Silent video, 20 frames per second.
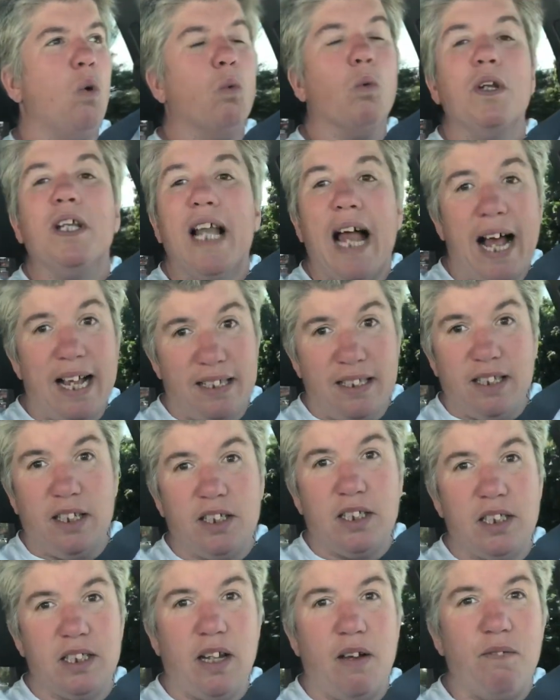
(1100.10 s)
would last
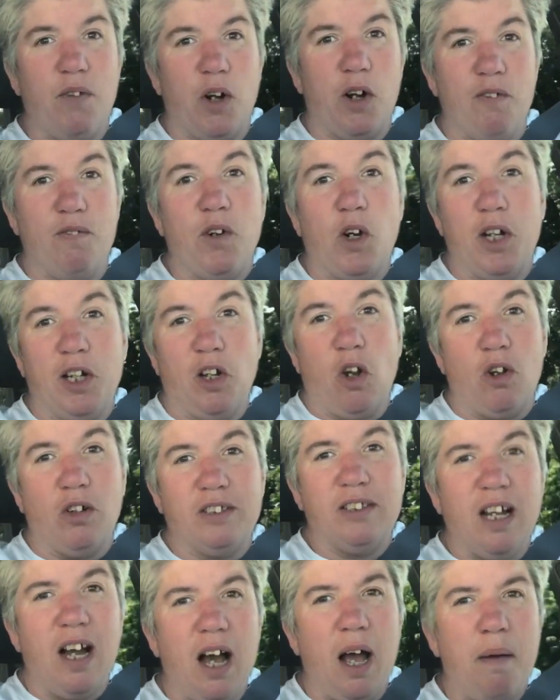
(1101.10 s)
us a very, very
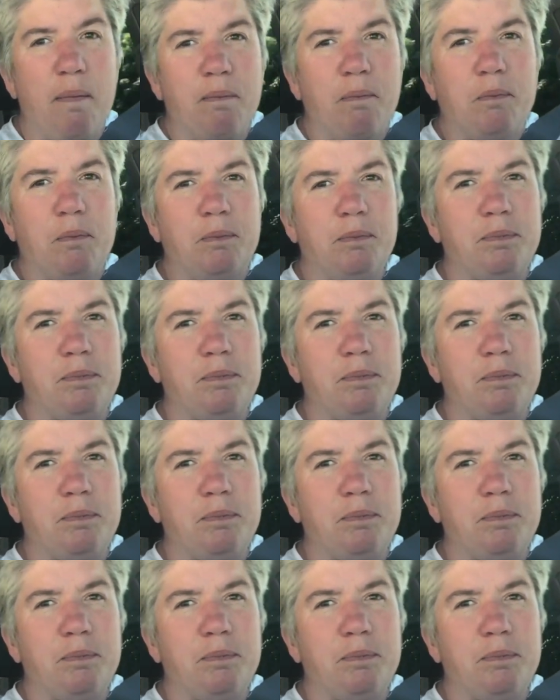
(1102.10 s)
long time.